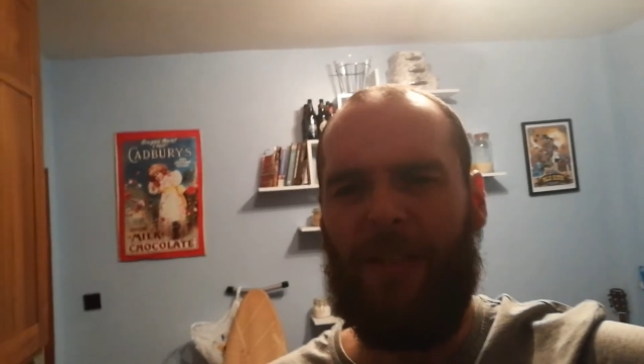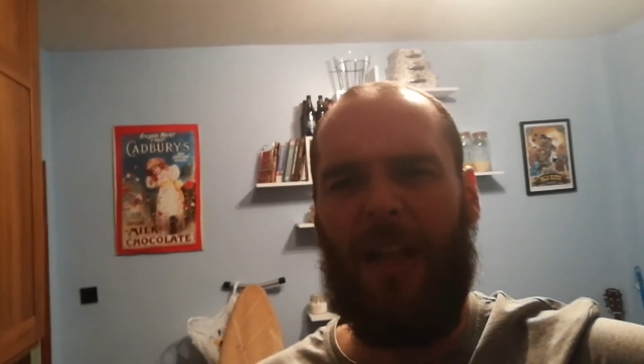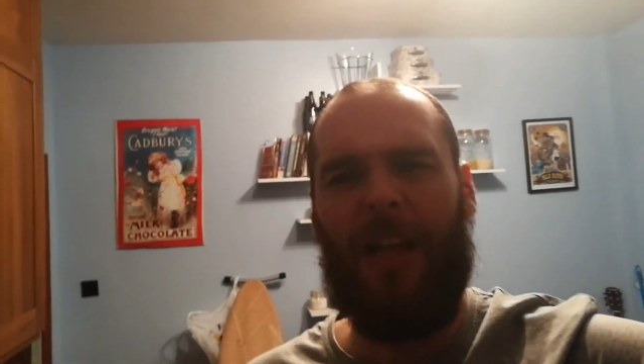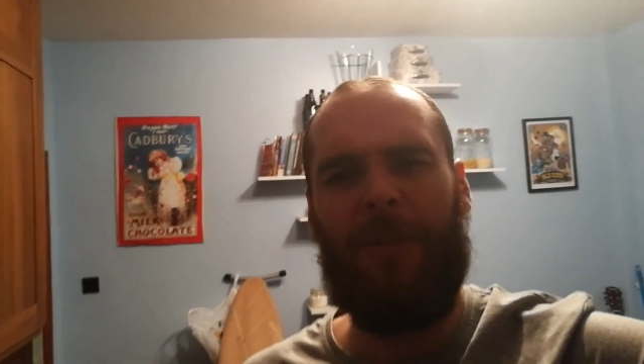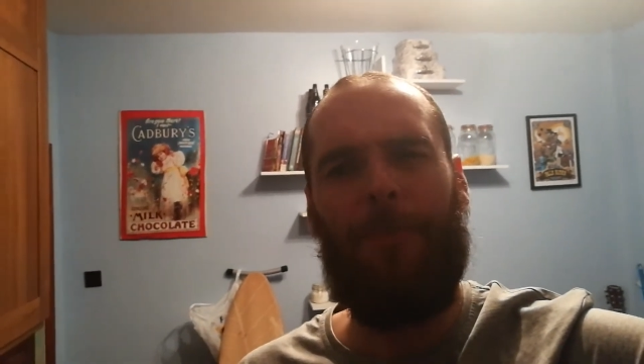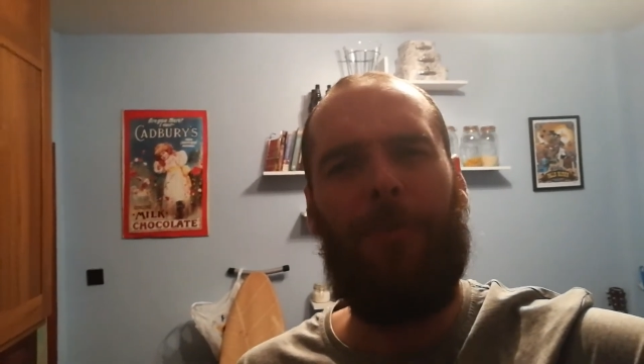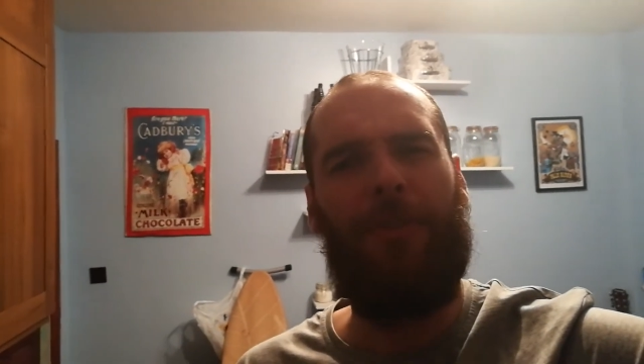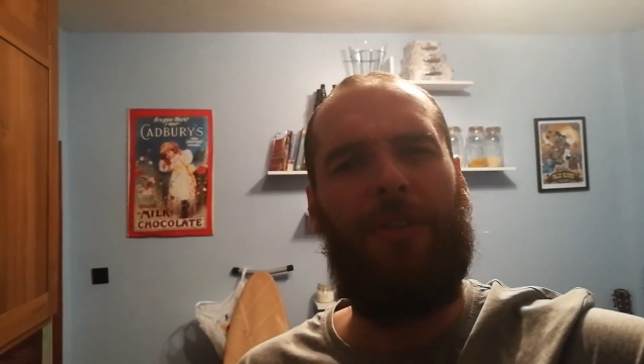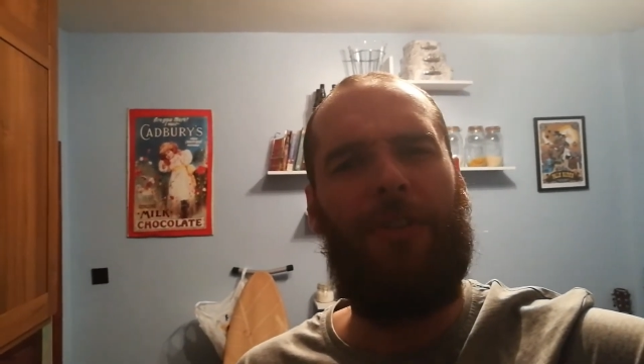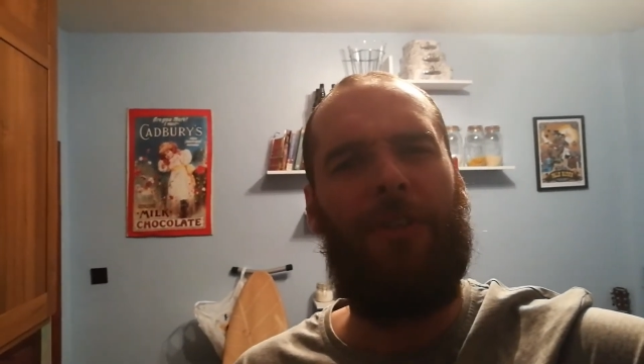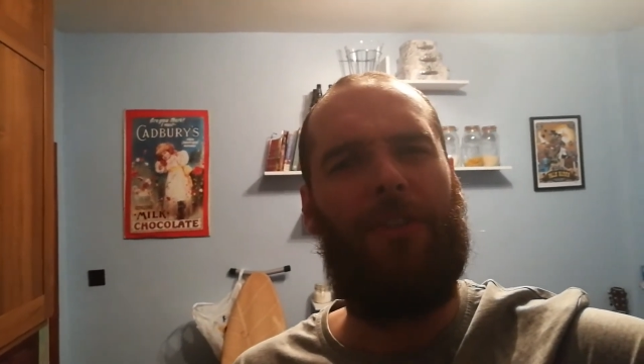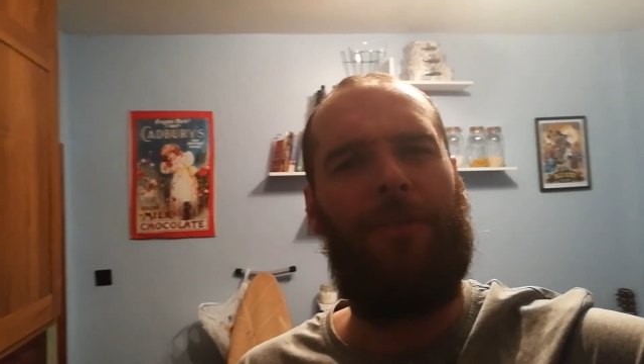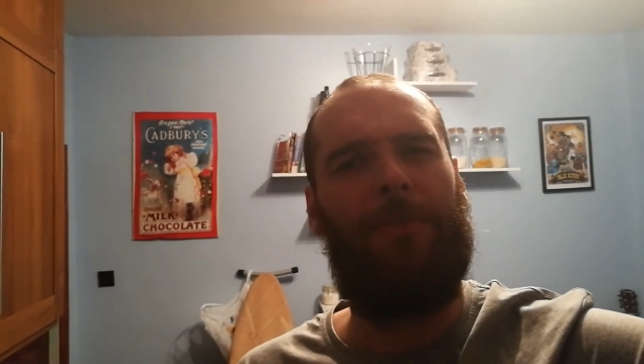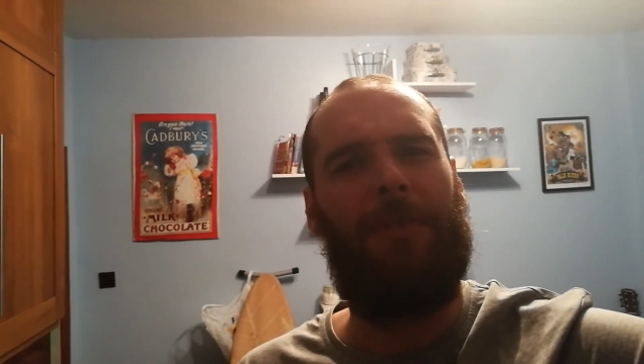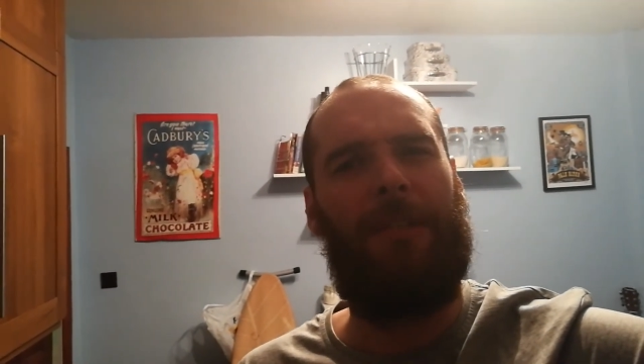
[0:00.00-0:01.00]
I suppose it's
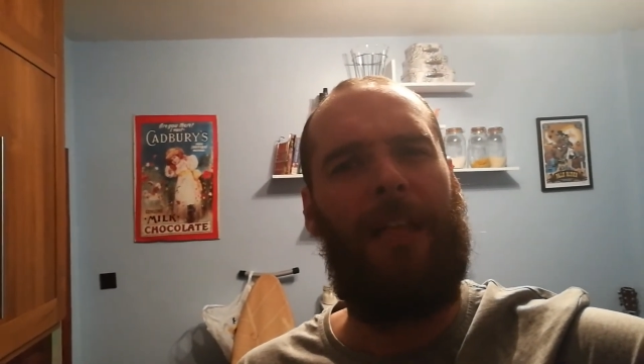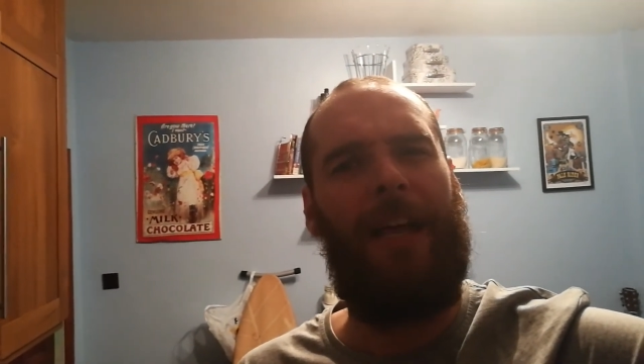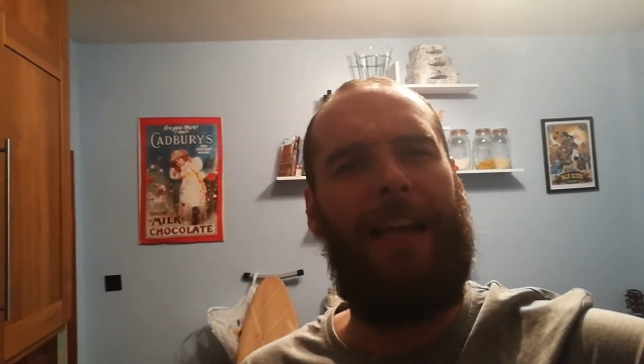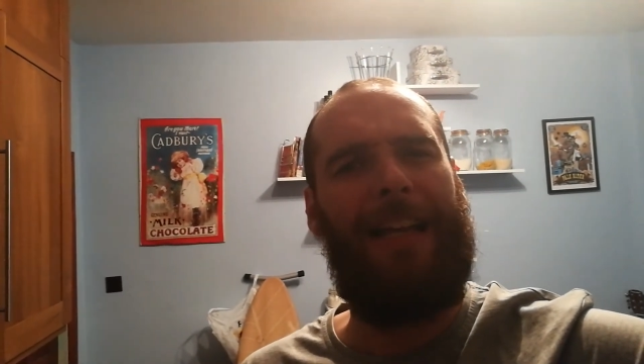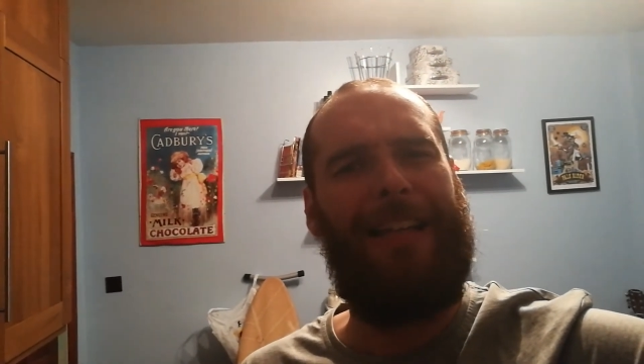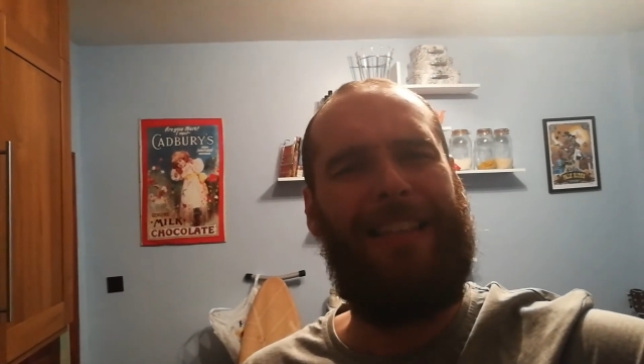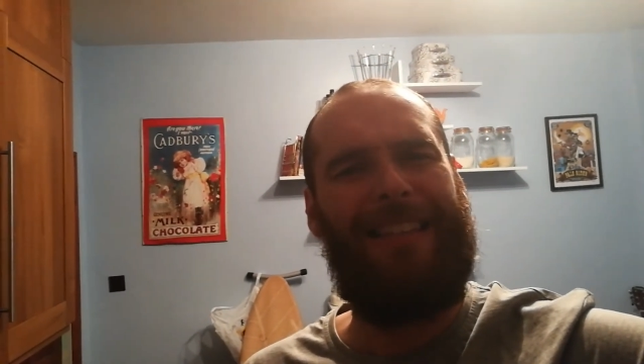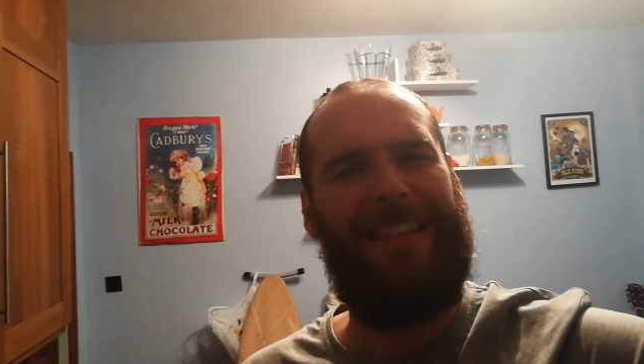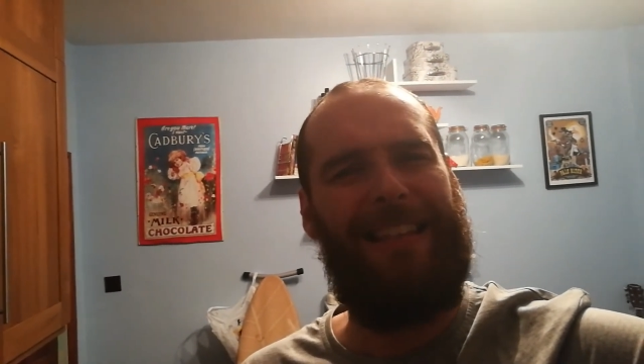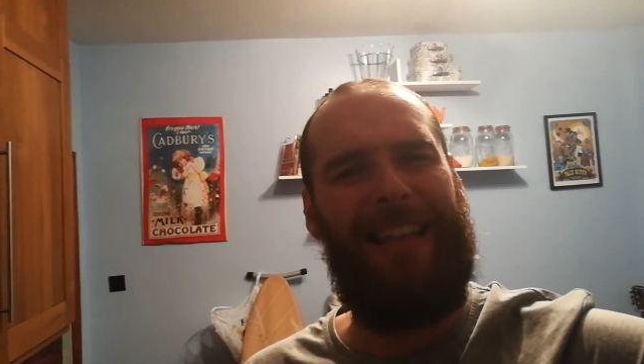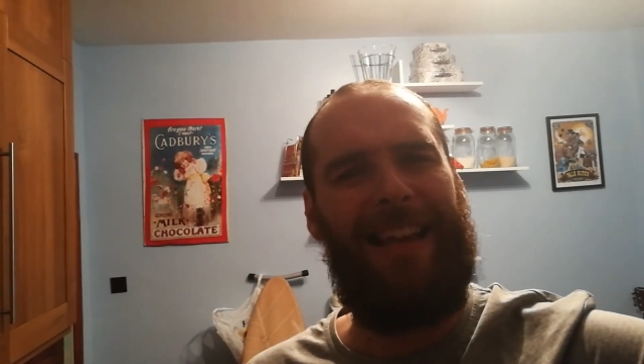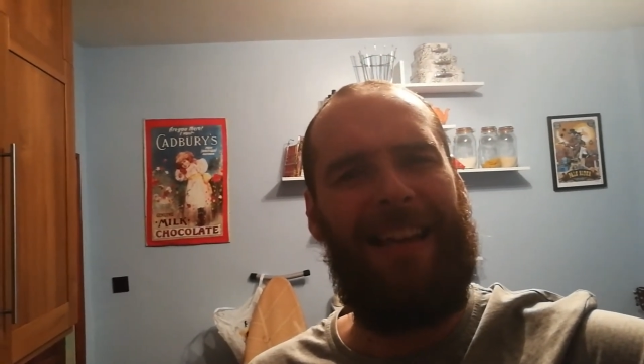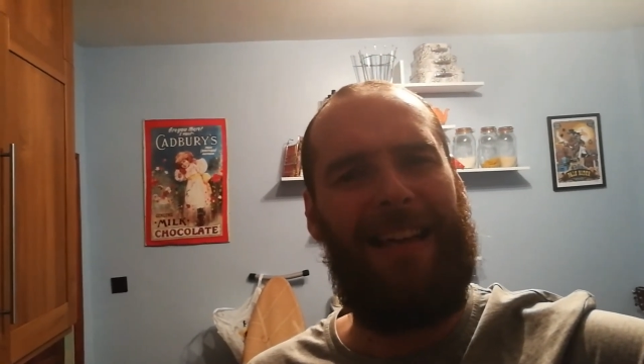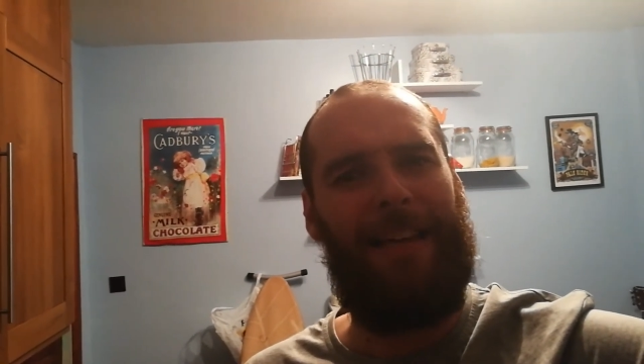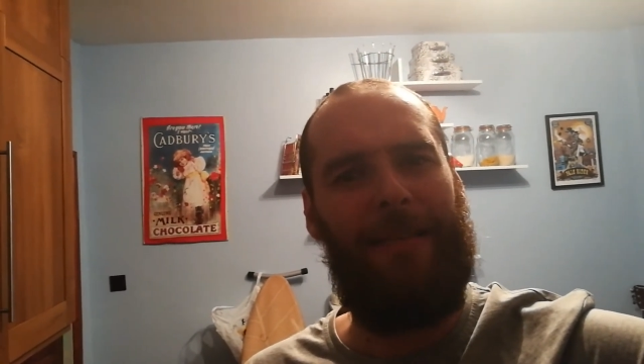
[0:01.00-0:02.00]
got some slight
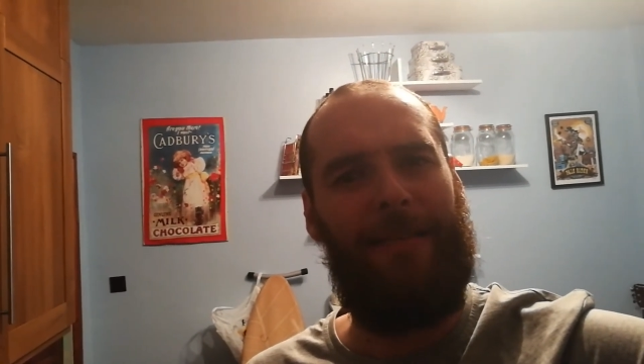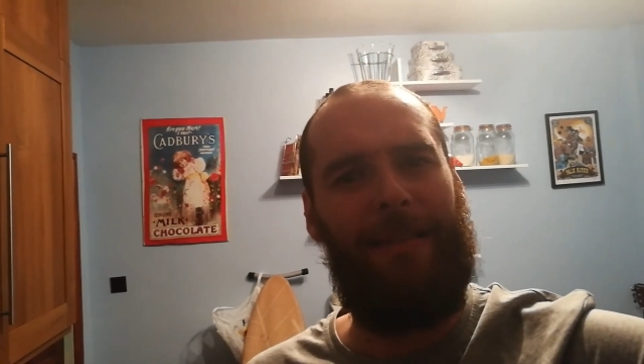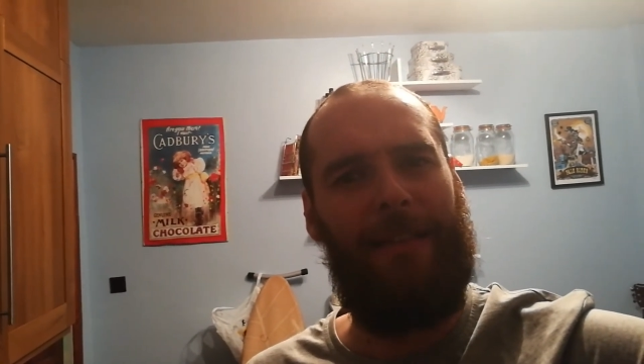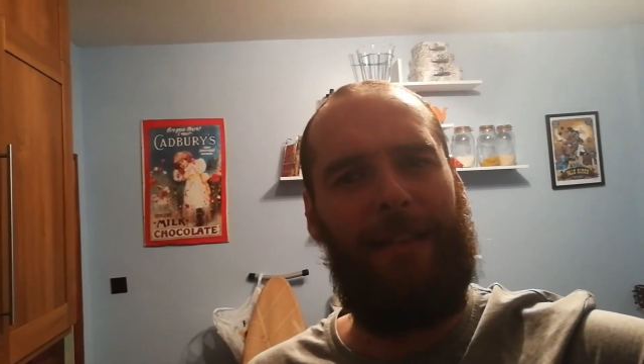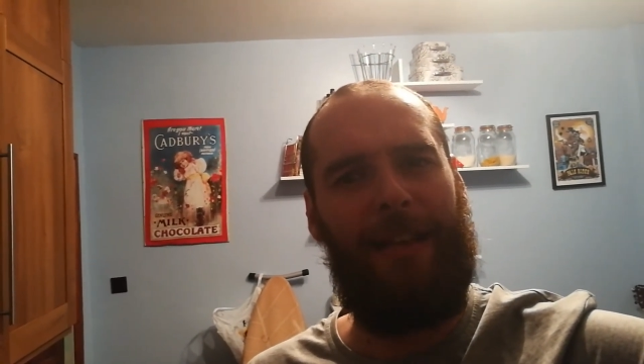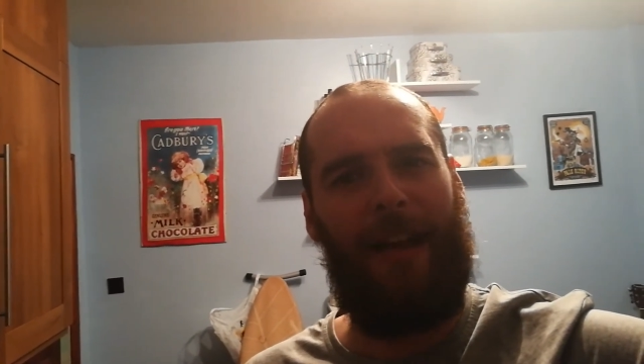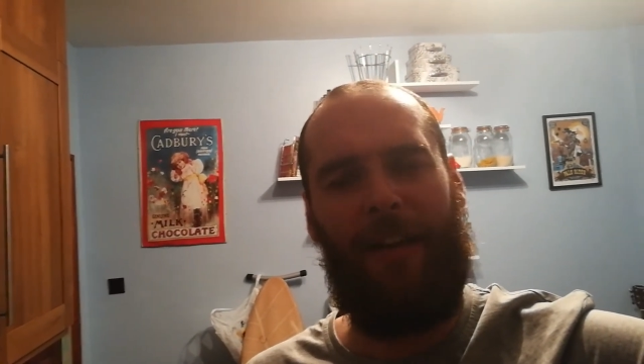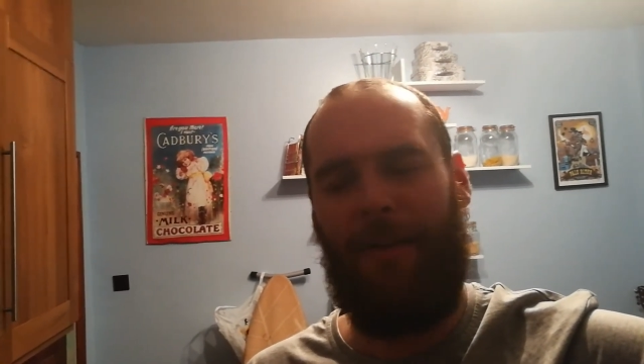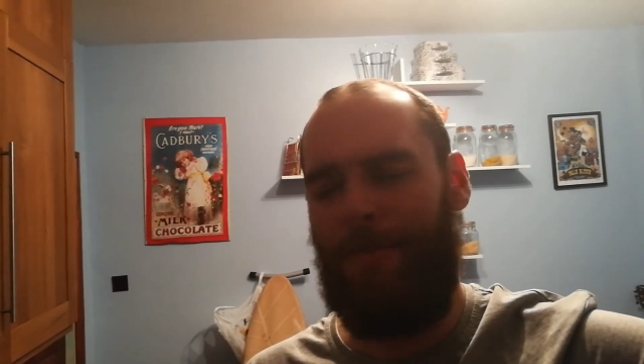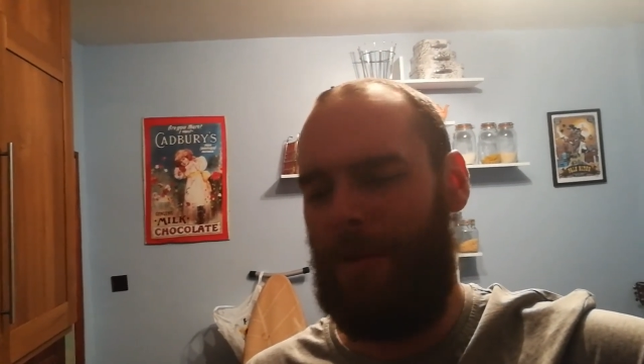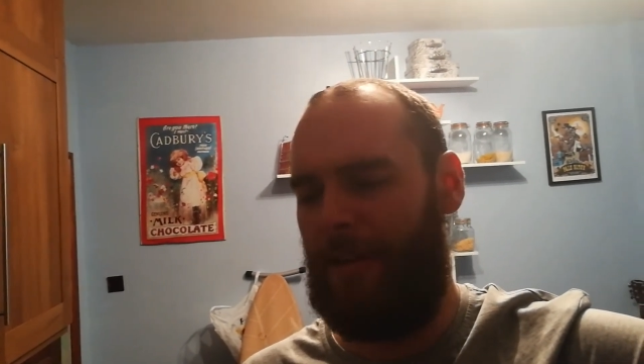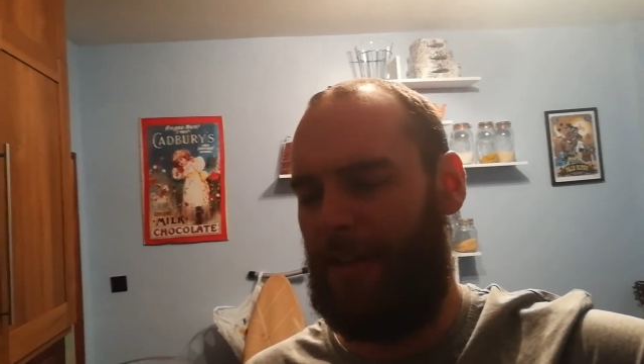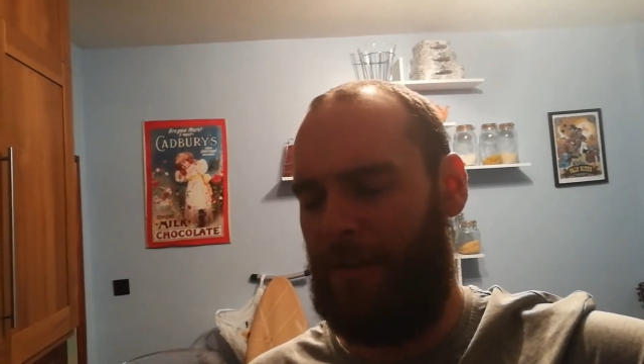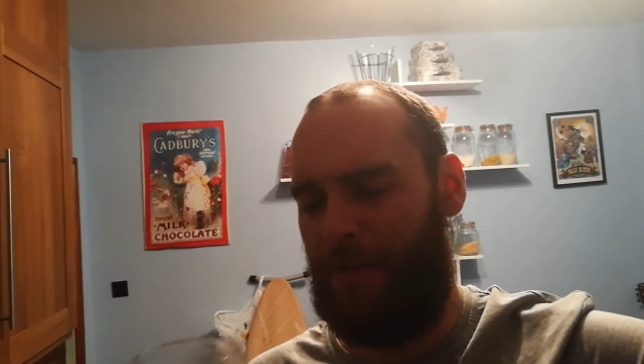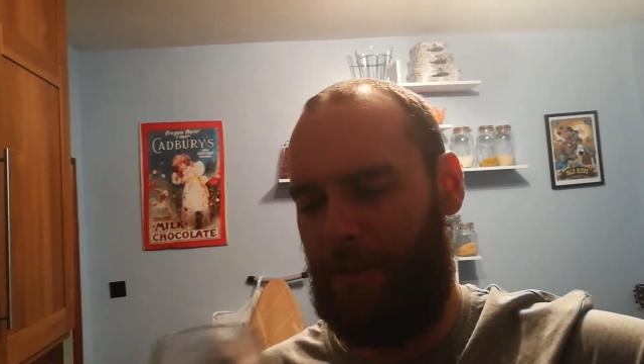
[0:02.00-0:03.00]
caramelly